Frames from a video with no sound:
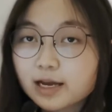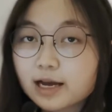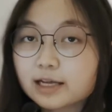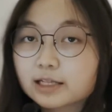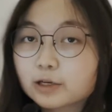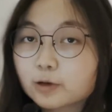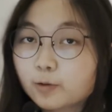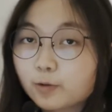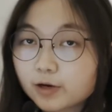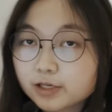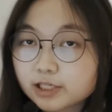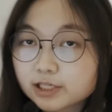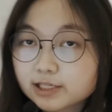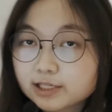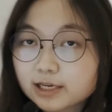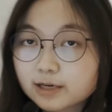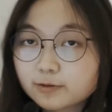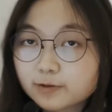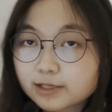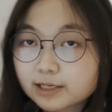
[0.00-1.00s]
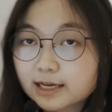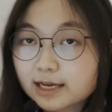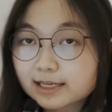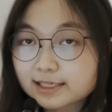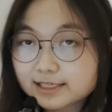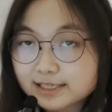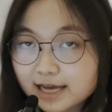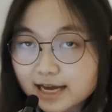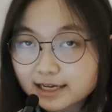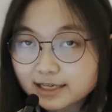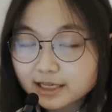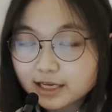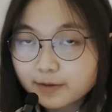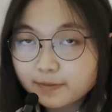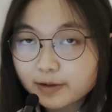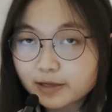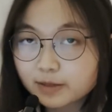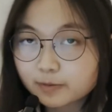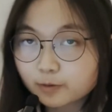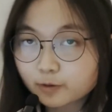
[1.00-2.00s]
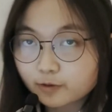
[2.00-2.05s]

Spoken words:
and the questions are written exactly by the